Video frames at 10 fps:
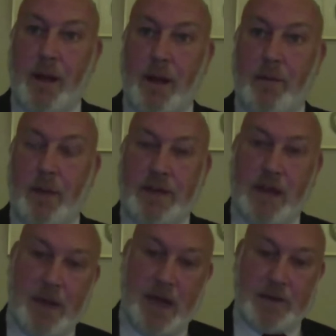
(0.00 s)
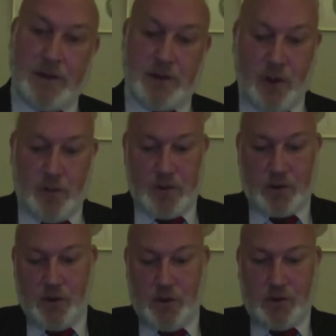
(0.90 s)
By the time I get to the top, there's
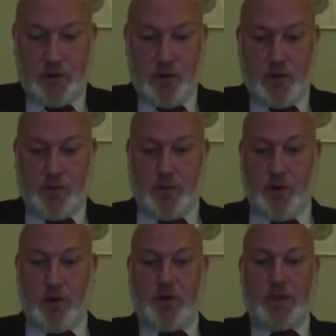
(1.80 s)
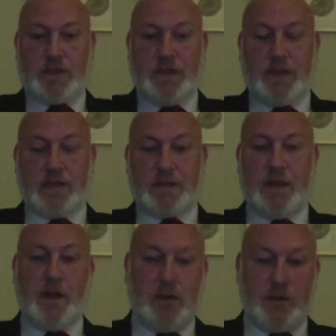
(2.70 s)
two concrete stairs
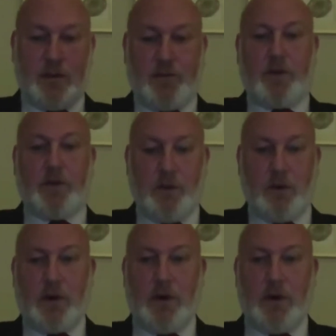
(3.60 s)
to the front door.